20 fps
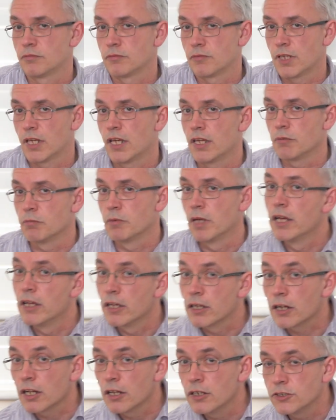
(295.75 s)
Okay,
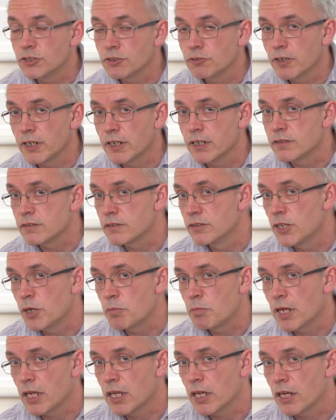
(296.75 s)
close your eyes, no
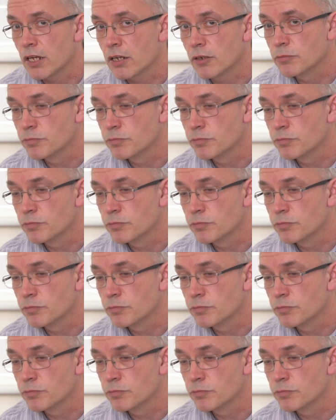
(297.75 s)
peeking.